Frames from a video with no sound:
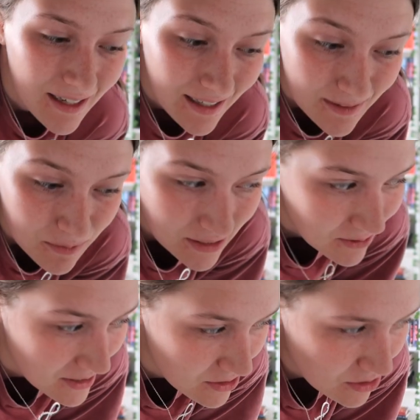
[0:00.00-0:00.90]
I'm
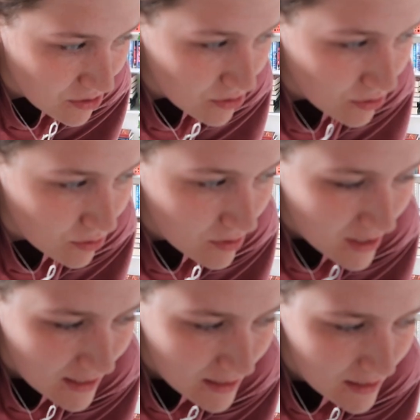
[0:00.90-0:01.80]
going to
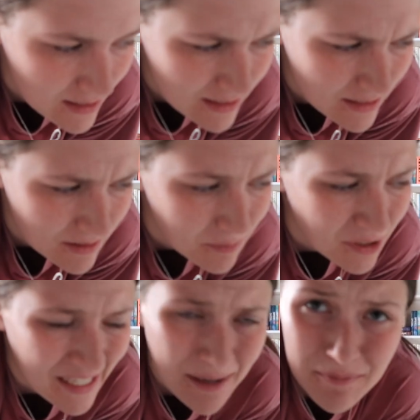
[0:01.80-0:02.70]

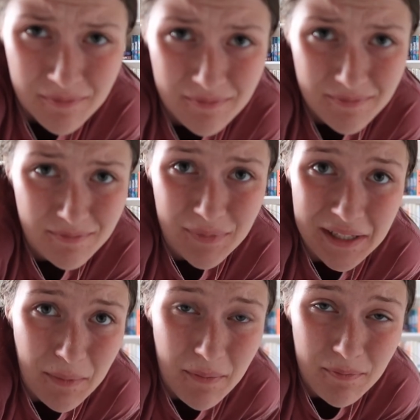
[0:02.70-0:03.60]
put
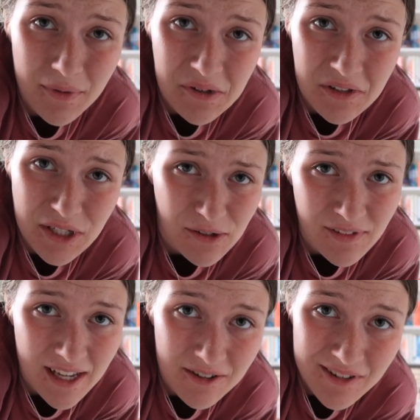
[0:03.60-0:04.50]
them up on the
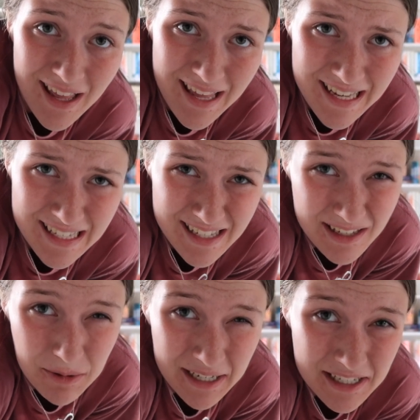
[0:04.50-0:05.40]
shelf now,
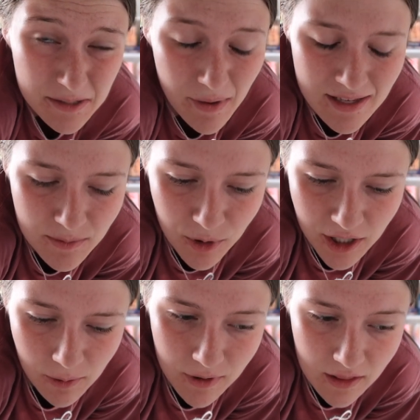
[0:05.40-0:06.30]
see what kind of space I'm
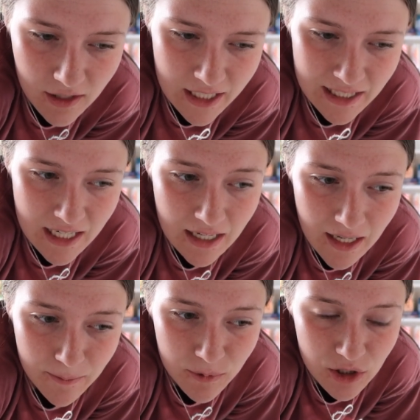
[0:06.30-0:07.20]
working with, and
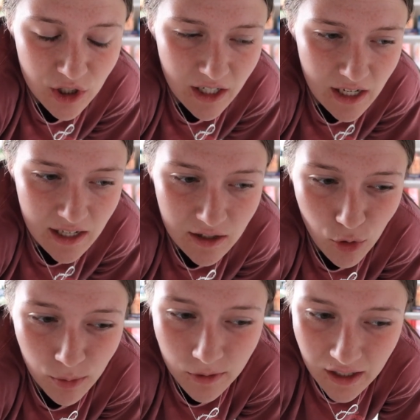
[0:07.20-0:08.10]
then I'm gonna try to
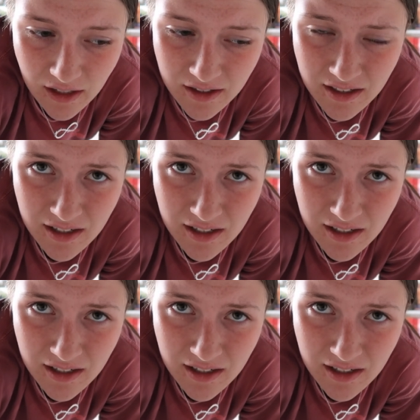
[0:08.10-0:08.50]
incorporate